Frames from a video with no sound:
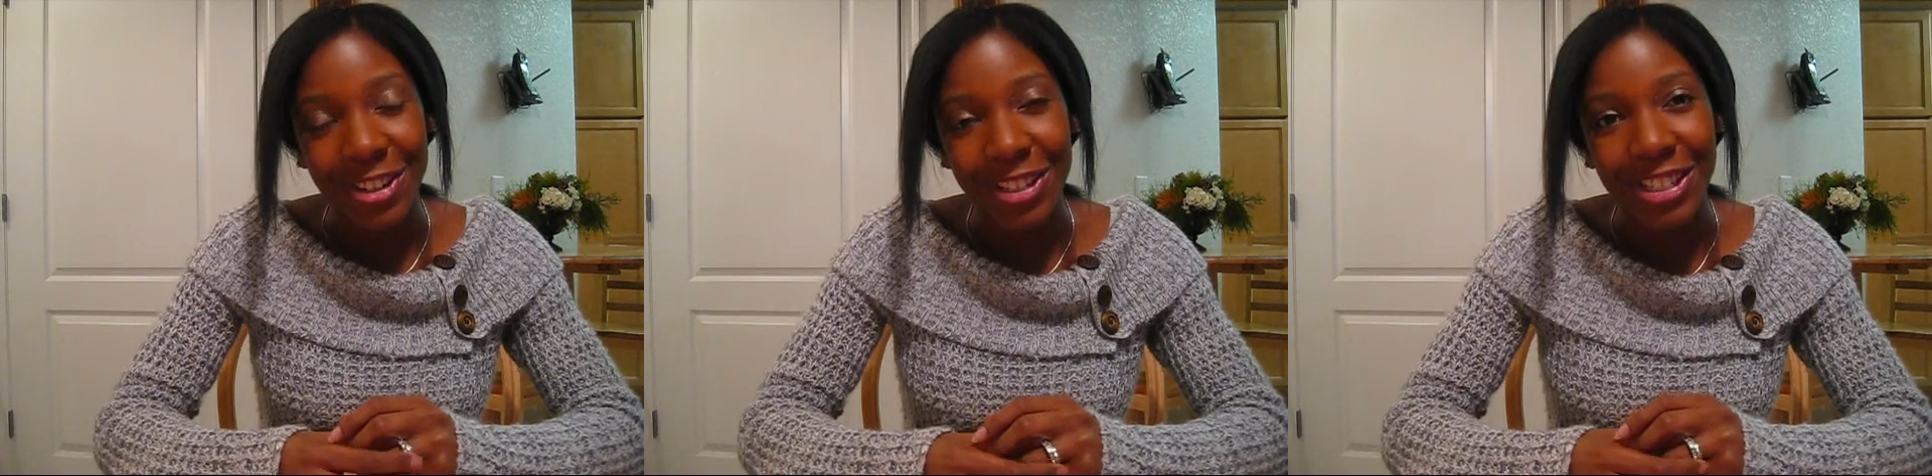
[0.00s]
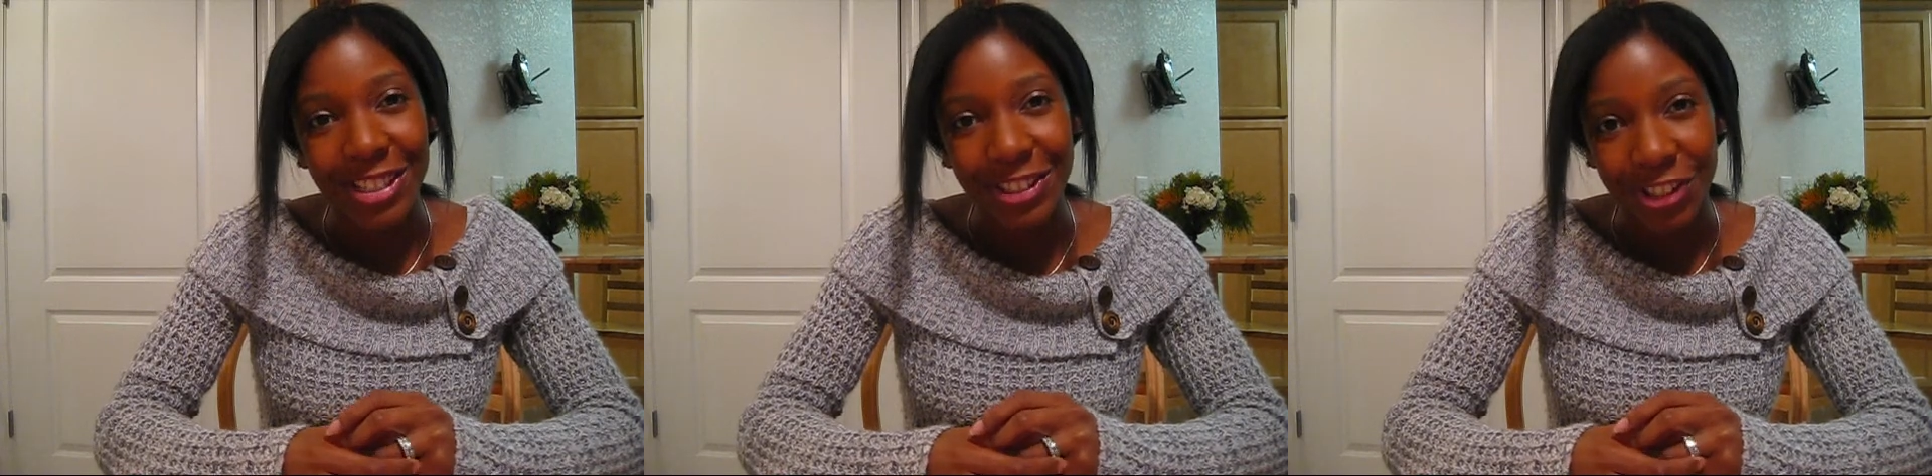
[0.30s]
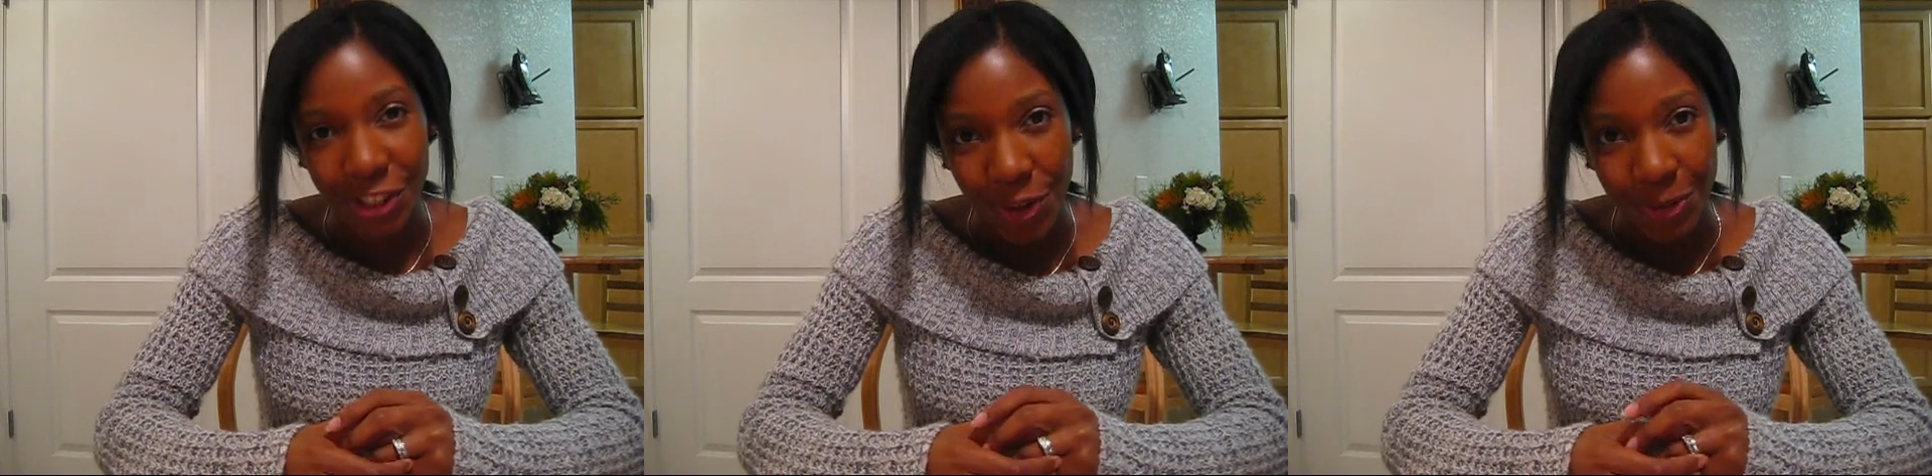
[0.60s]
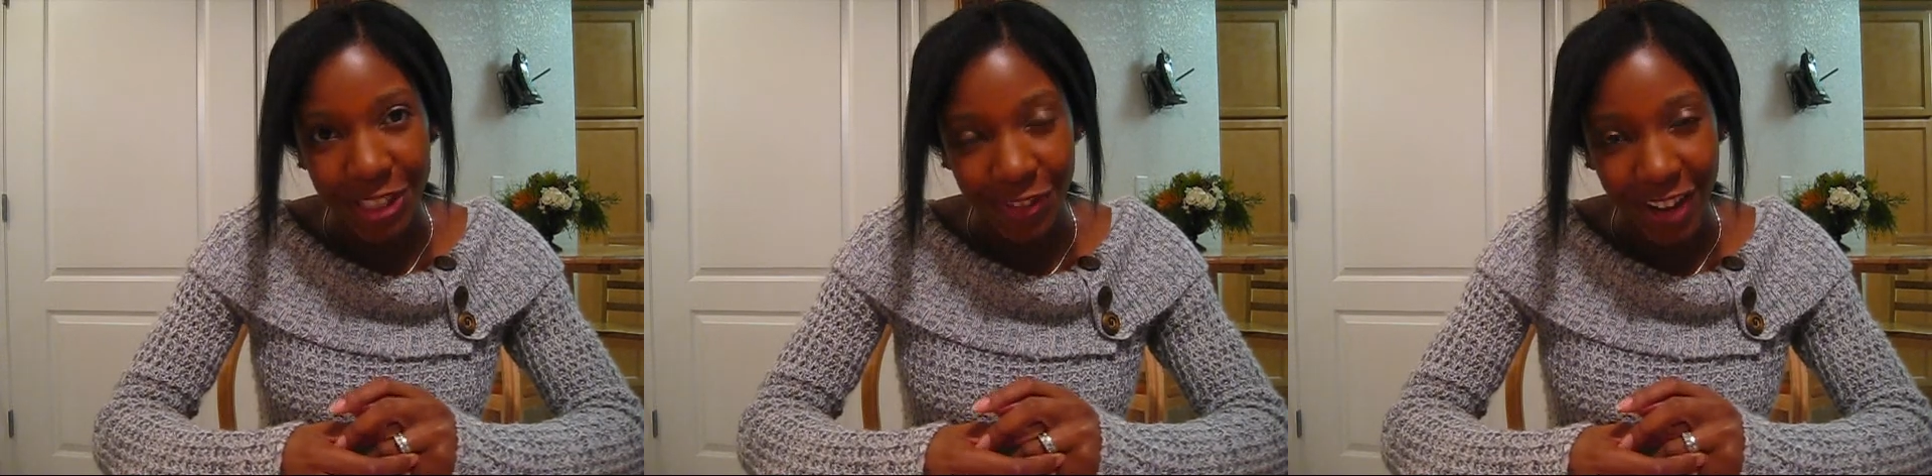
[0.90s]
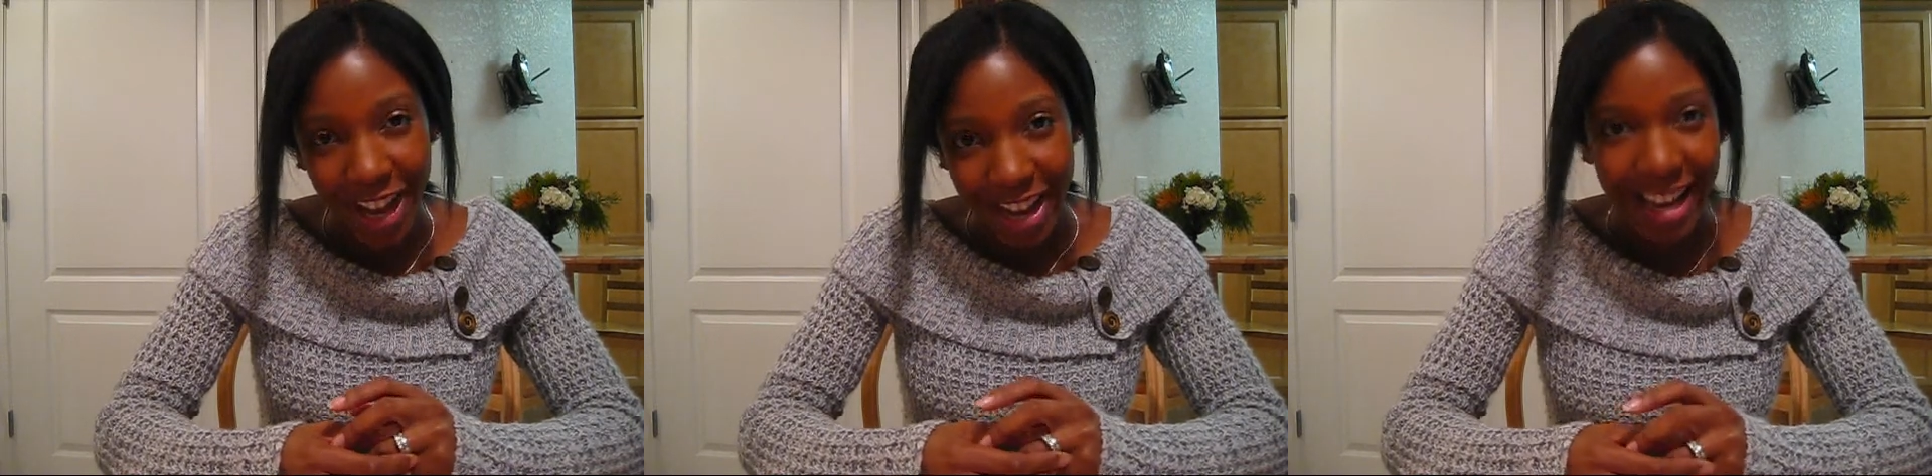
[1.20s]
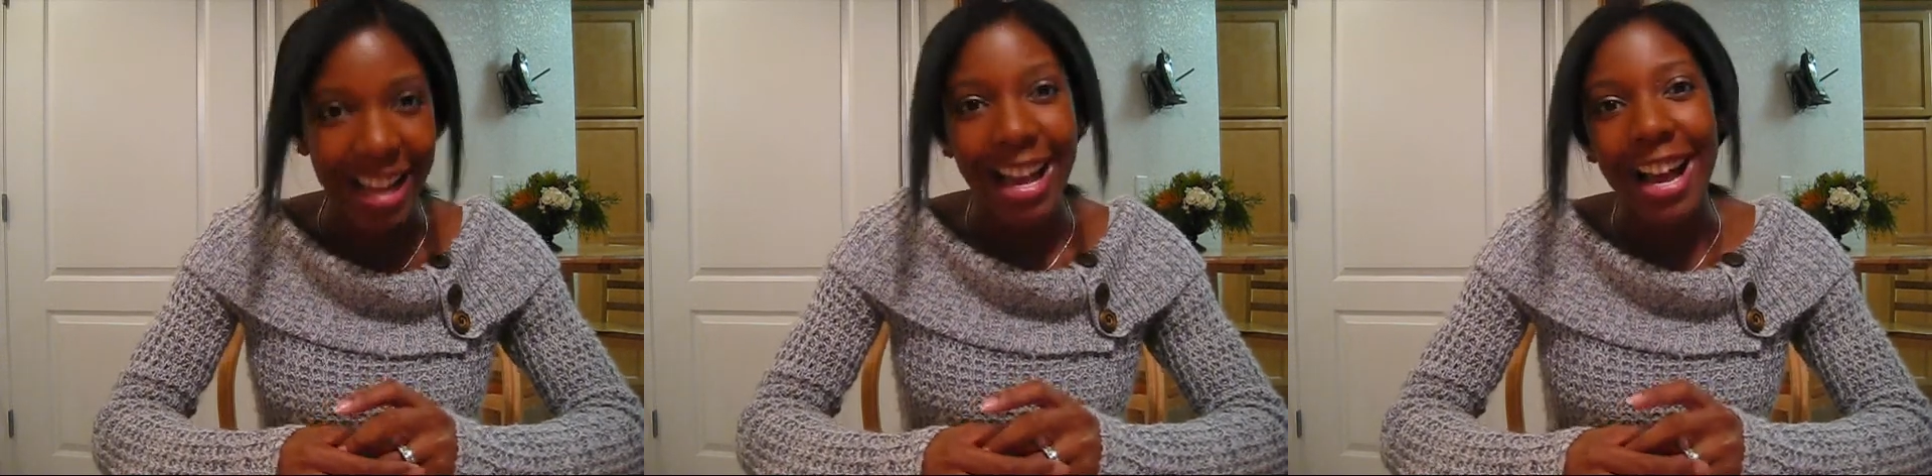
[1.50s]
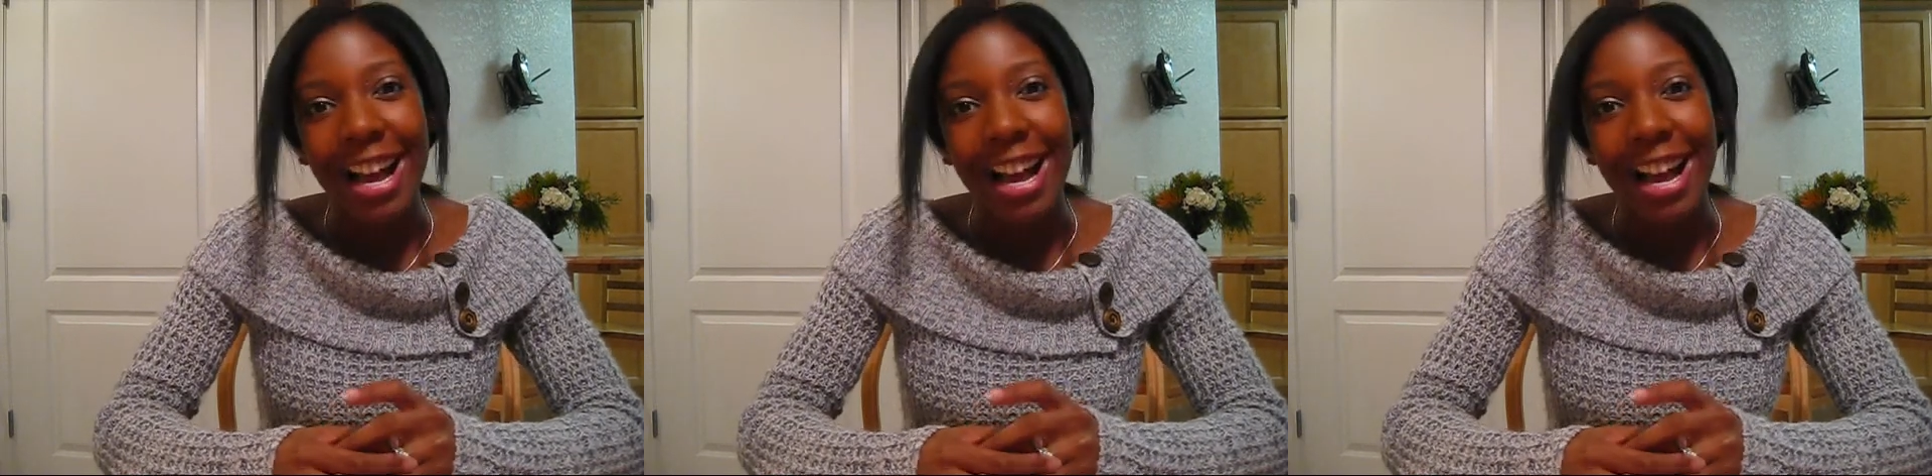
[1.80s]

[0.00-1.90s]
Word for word: Crystal Jones, if I